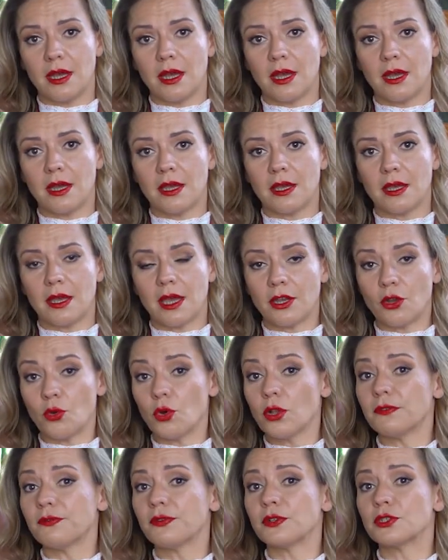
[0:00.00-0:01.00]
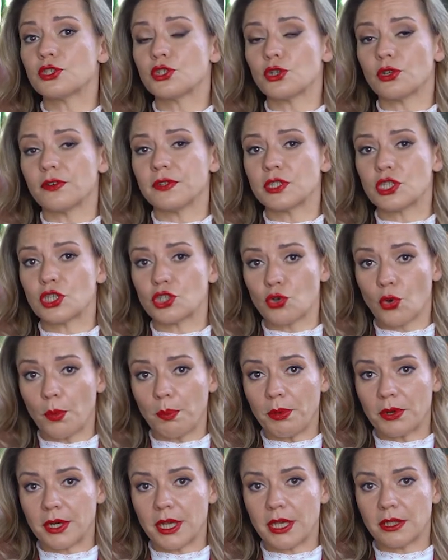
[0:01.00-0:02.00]
an oilfield services
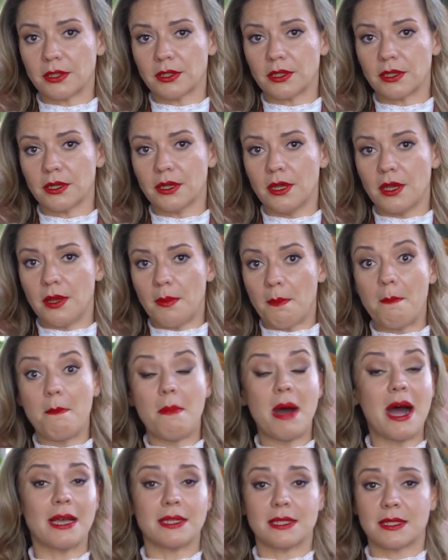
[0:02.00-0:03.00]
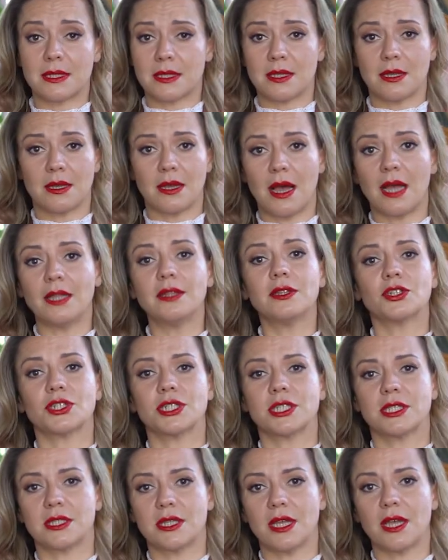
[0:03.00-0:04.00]
operator must
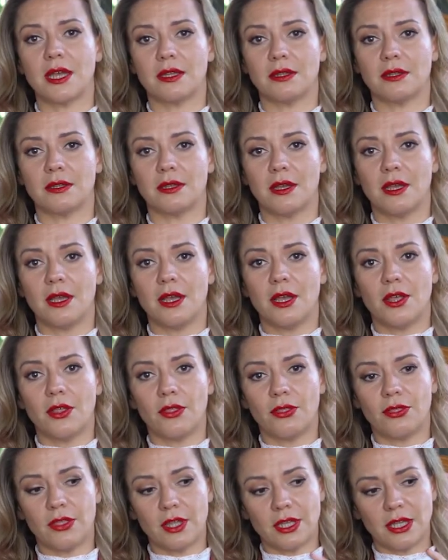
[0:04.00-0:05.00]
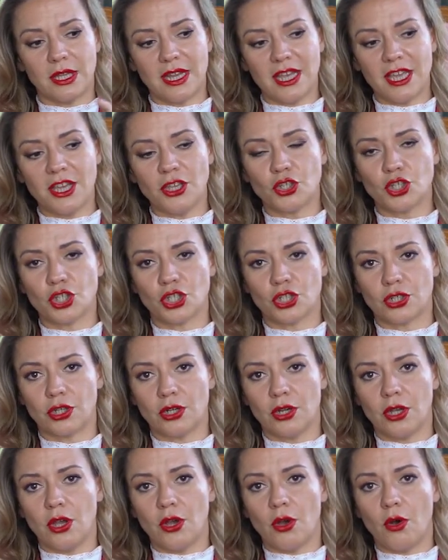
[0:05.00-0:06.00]
understand the
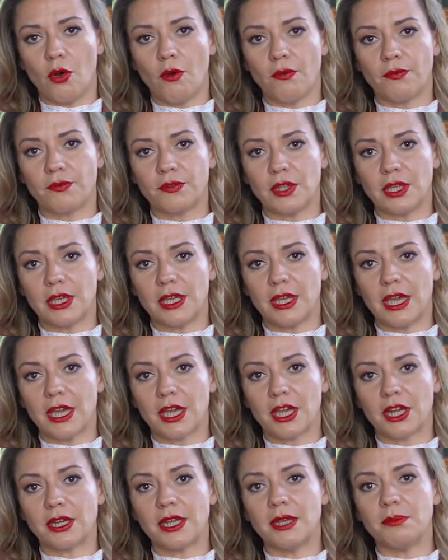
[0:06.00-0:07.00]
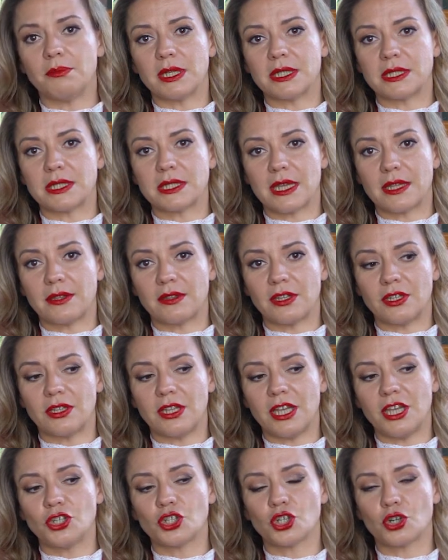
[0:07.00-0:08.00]
nature of the agreements and the
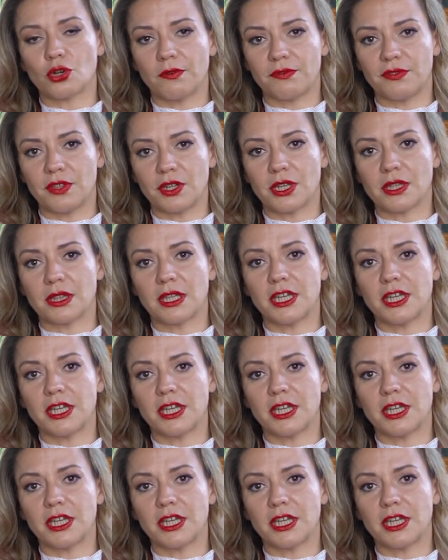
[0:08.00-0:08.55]
nature of the